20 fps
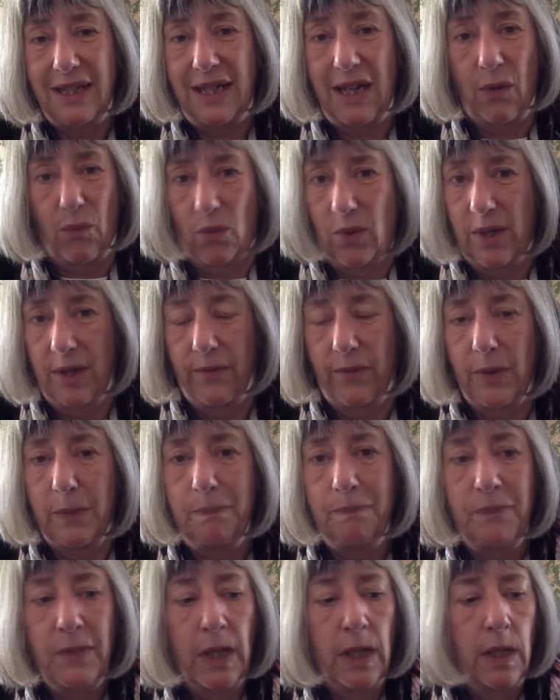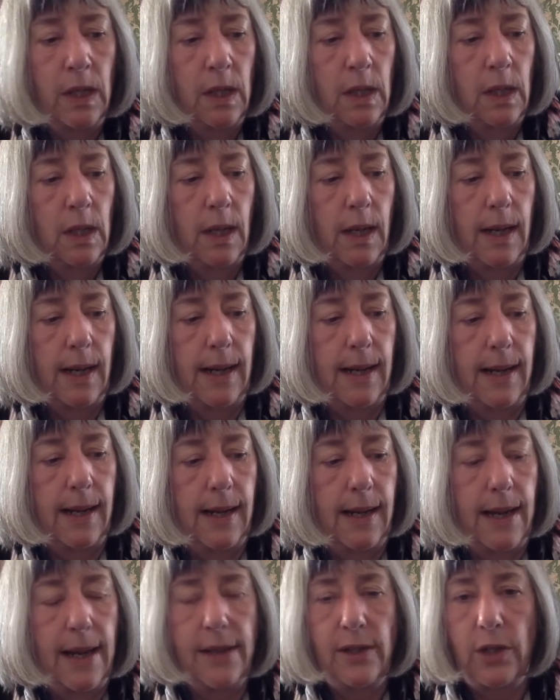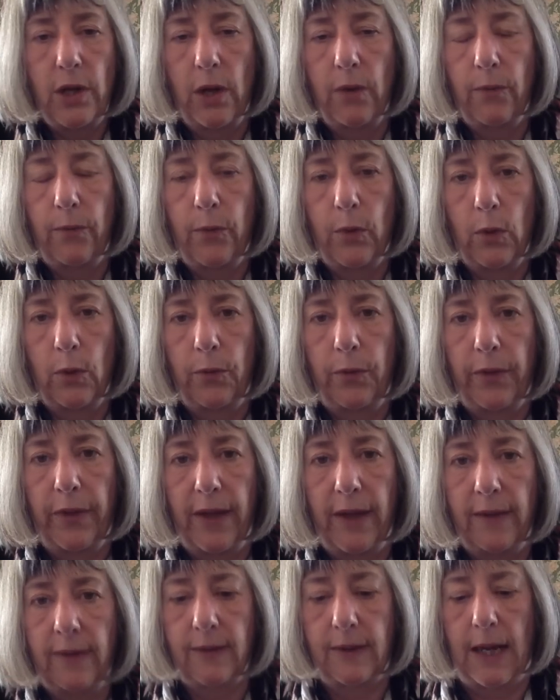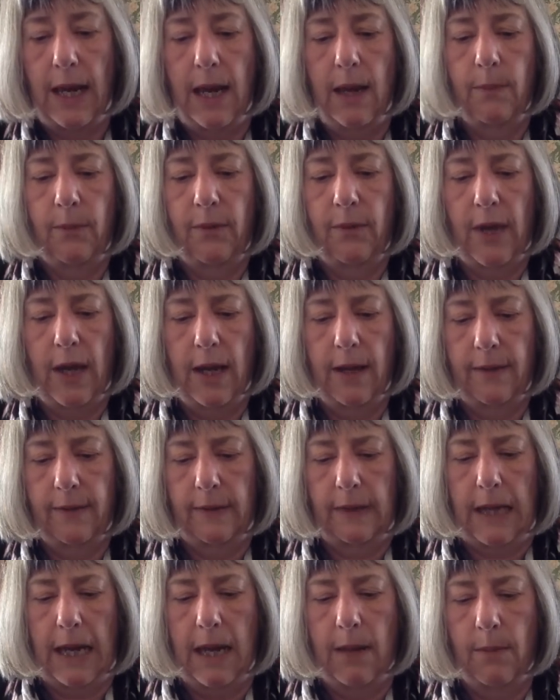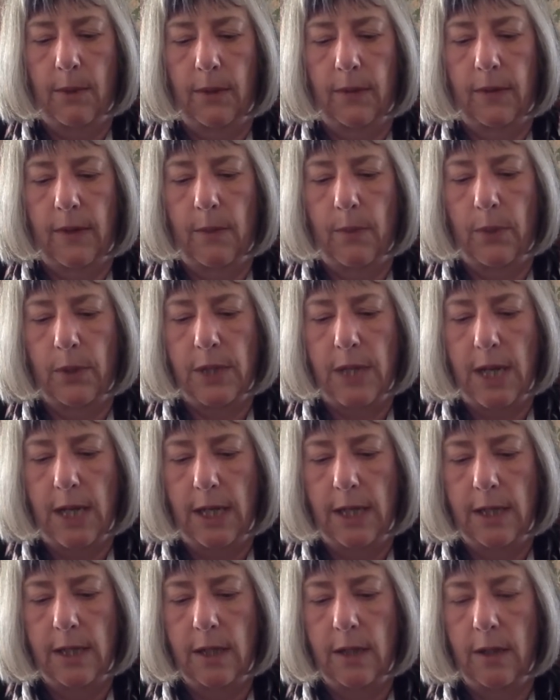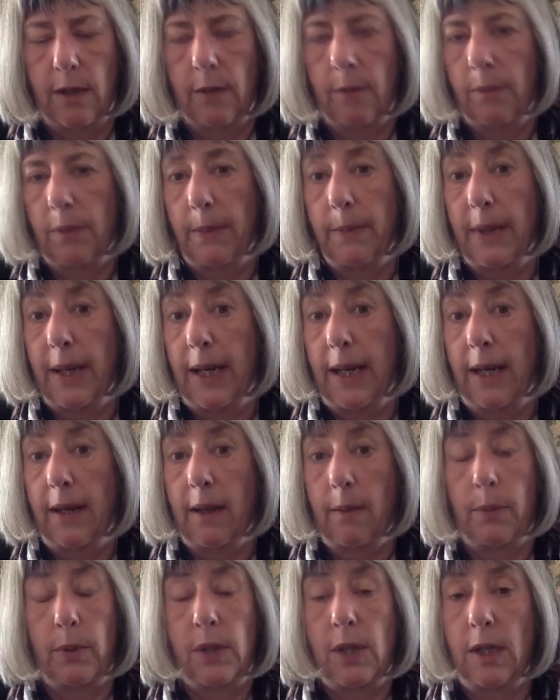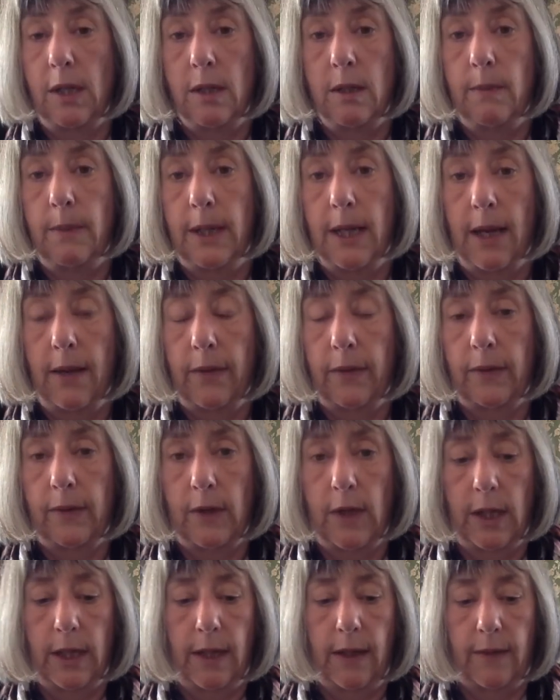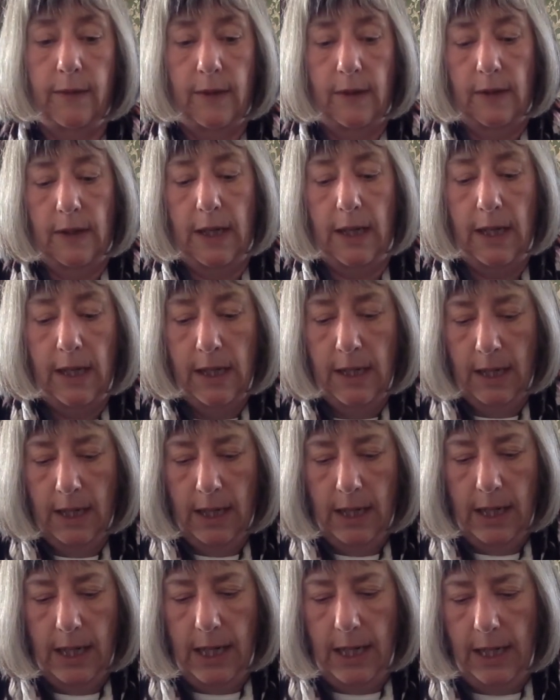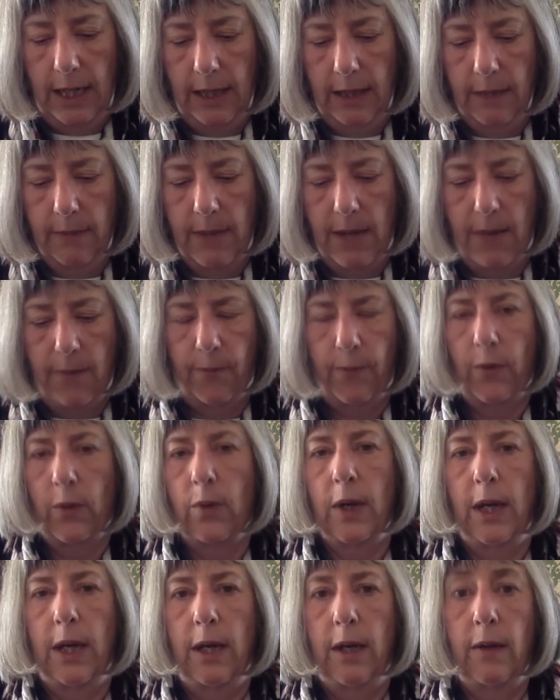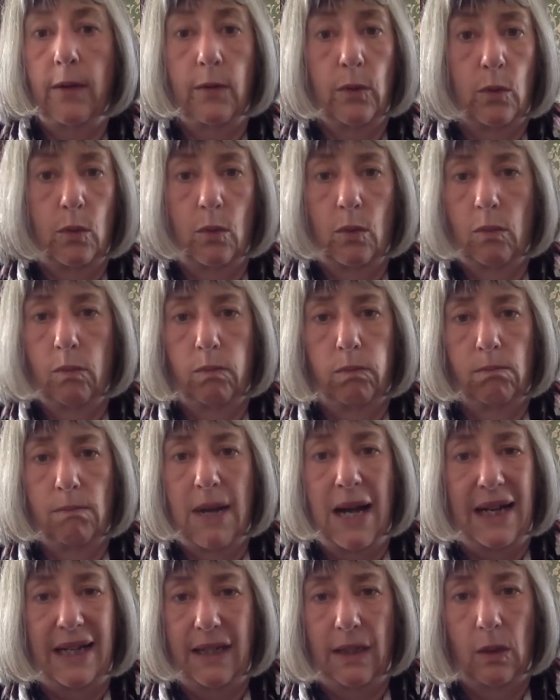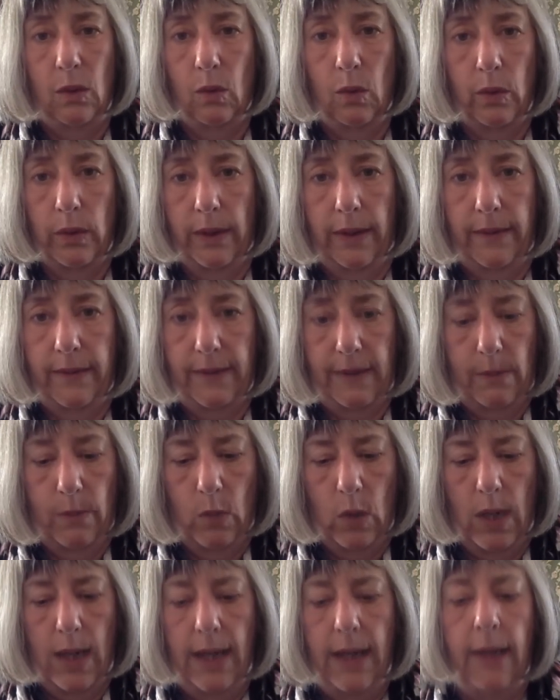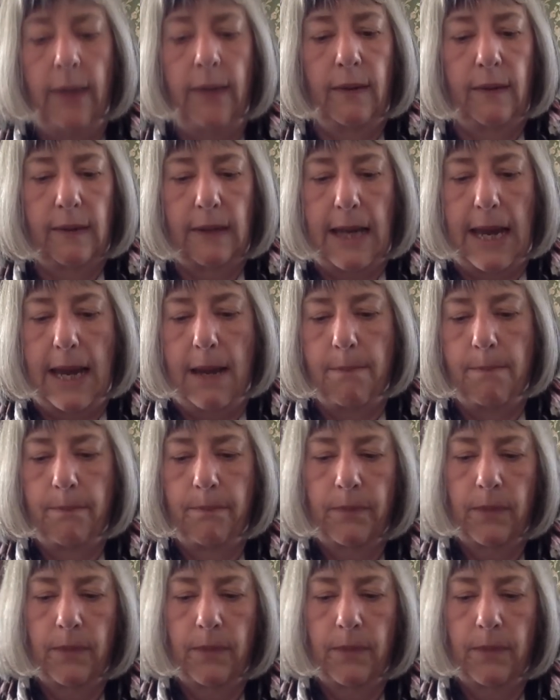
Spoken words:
get rid of them and don't fall for their scams. They are scammers. They're pretending to be me. They're pretending to be other psychics and they're hitting them up for readings or money or in some way. It's a scam.